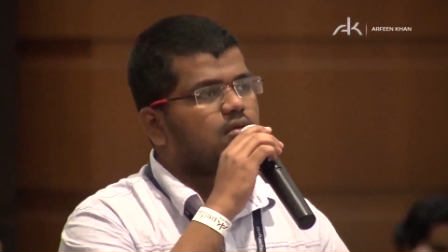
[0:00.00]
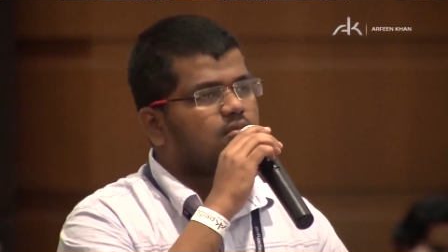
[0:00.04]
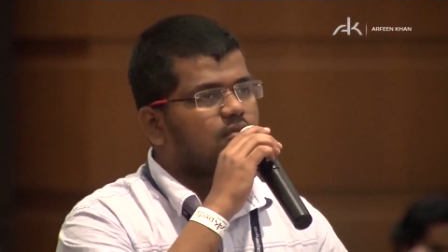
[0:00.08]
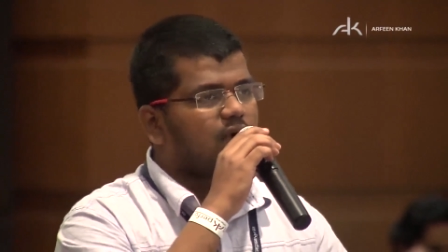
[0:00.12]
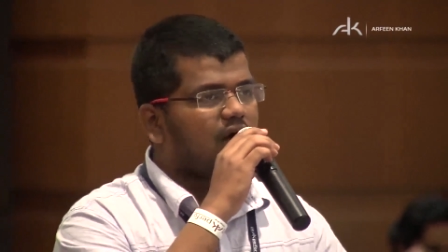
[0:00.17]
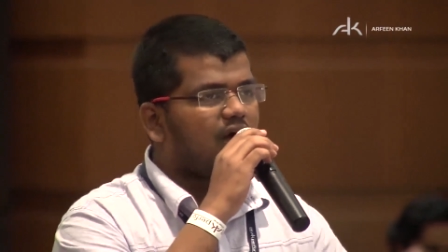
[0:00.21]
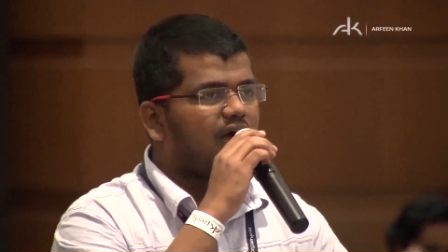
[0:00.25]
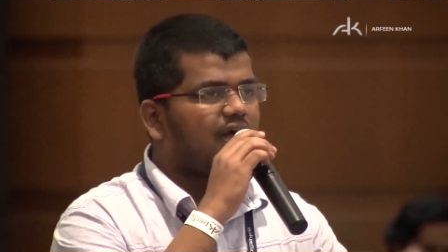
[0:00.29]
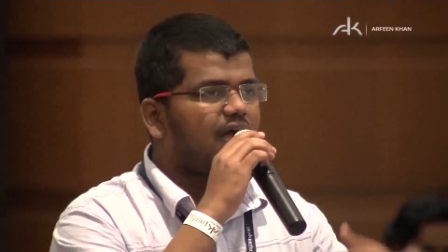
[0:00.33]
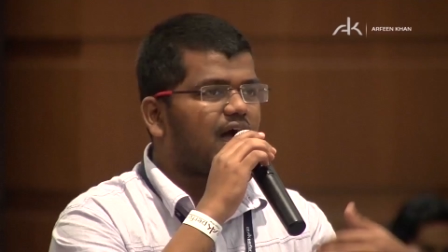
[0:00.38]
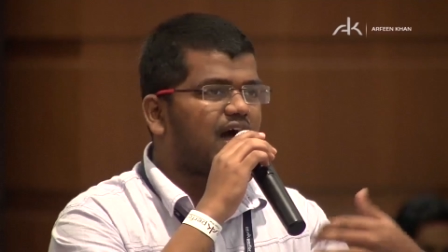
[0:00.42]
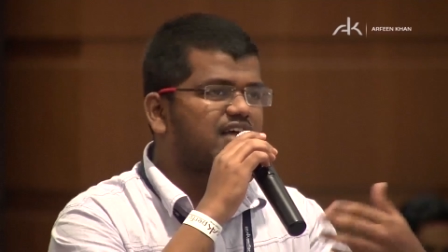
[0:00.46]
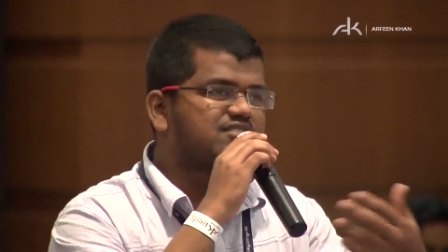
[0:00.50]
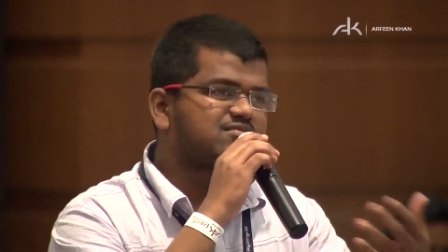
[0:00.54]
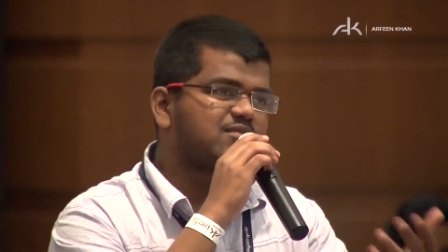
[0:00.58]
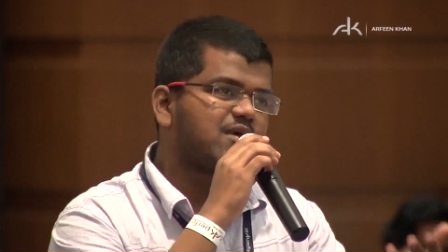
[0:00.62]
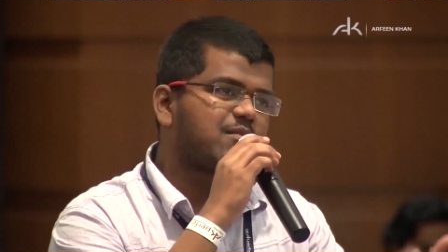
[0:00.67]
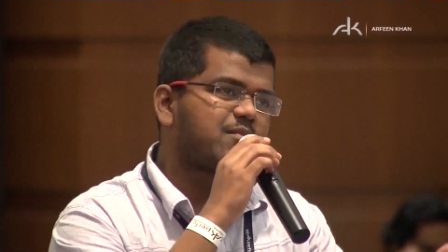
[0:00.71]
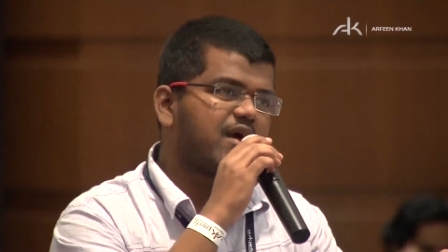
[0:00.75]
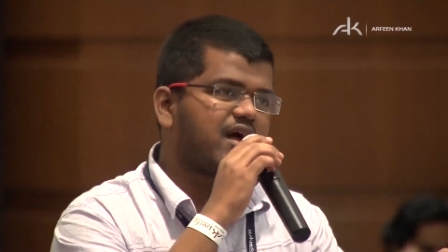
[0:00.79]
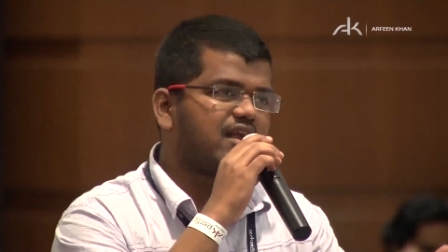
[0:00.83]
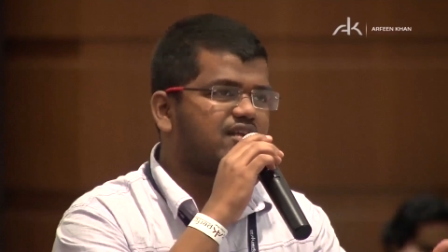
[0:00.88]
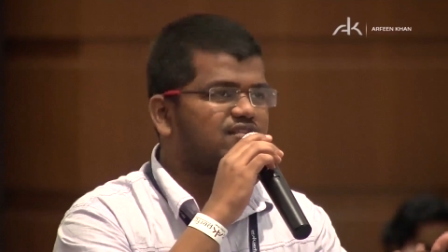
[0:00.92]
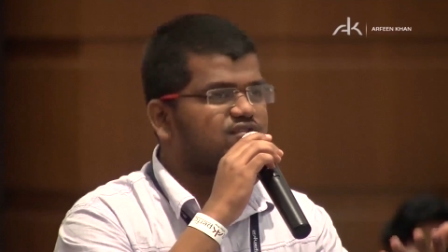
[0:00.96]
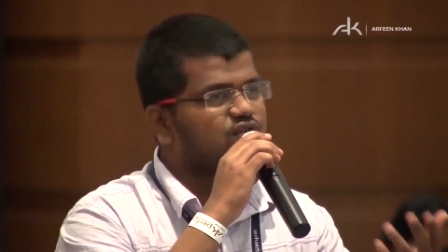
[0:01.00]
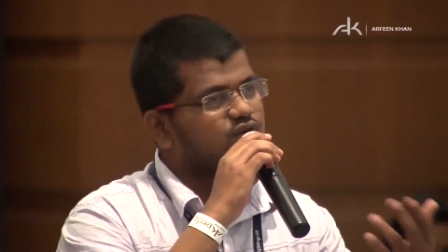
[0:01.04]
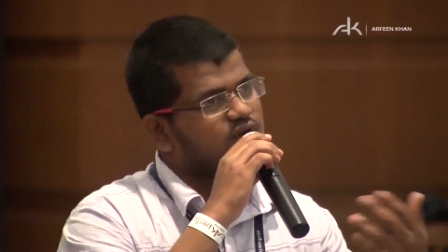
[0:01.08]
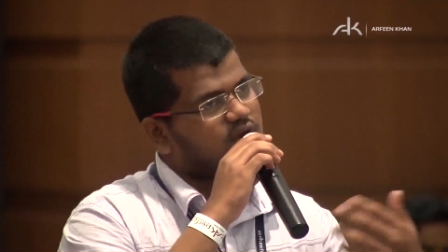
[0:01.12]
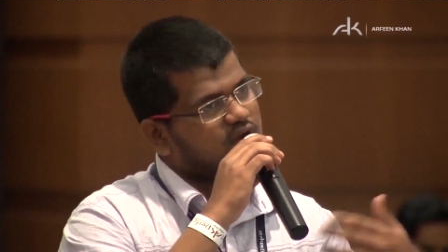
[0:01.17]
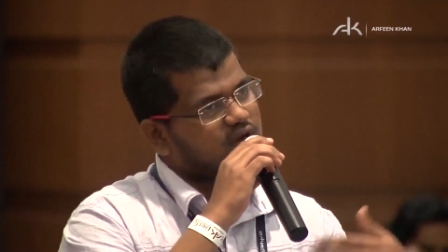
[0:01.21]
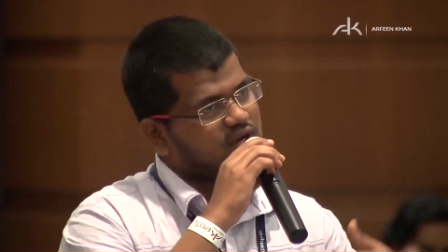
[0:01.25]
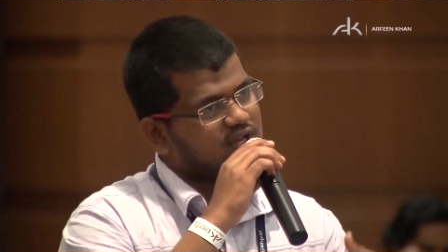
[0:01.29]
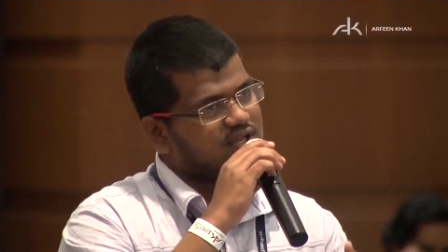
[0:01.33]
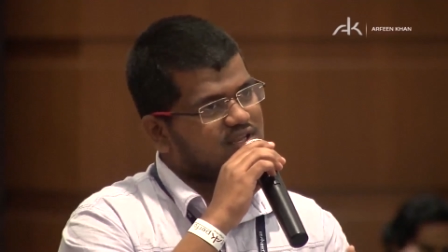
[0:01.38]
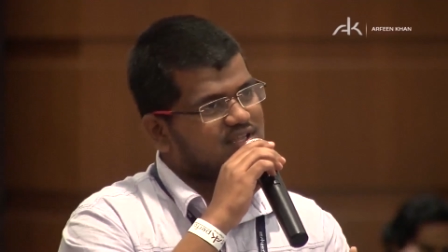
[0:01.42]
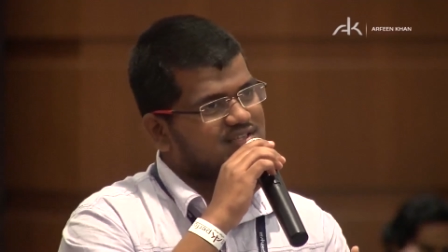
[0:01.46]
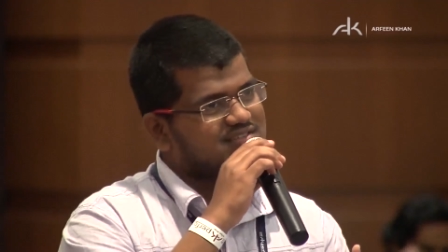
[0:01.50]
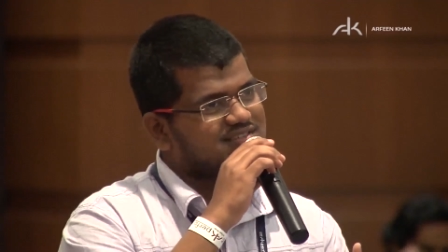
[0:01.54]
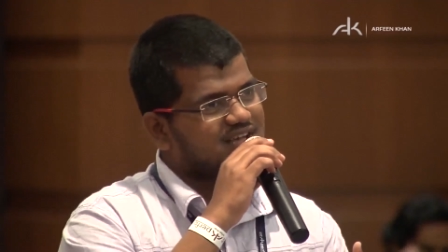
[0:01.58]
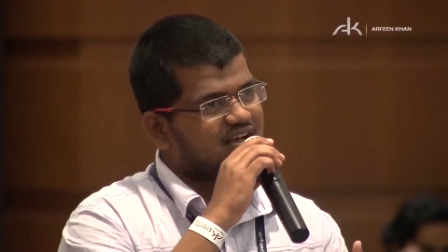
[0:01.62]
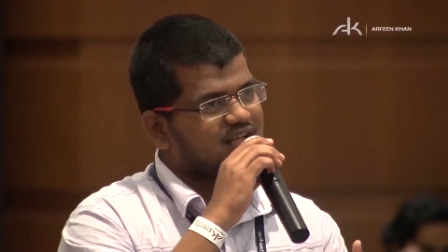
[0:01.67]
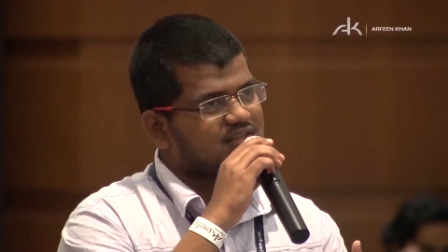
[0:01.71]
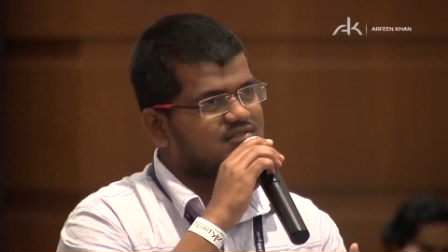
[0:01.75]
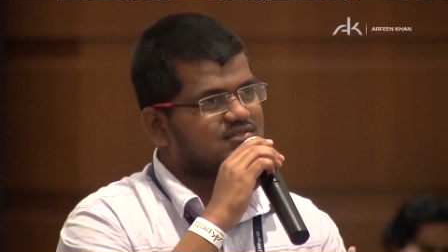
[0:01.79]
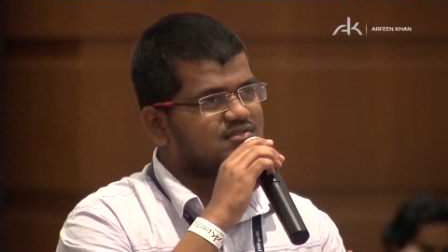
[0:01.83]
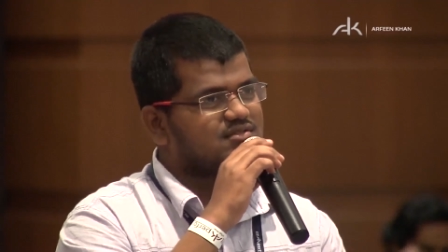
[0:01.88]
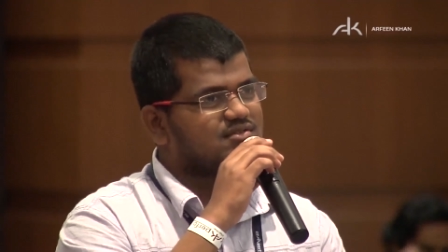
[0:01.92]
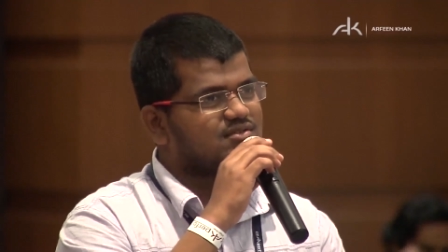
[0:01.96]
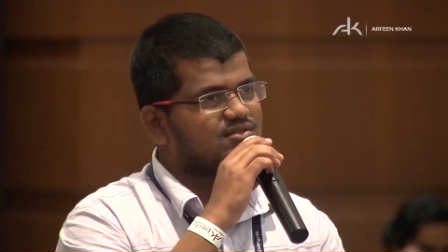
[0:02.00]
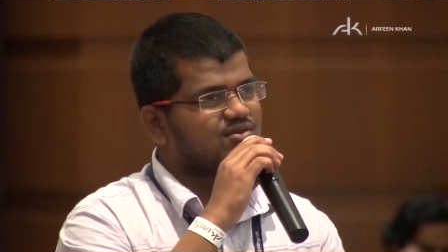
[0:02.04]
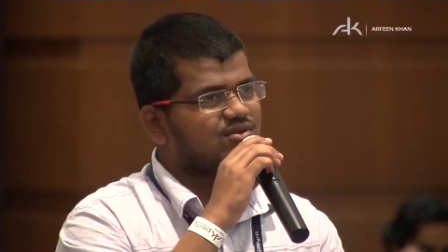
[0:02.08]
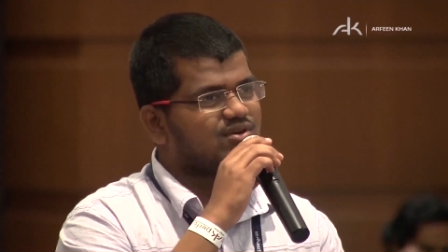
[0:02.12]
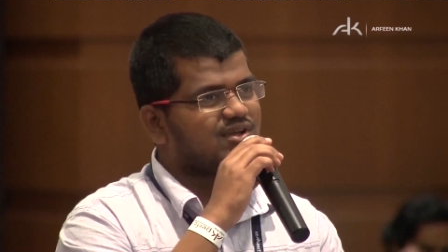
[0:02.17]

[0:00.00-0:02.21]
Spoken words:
I ask my parents for another chance.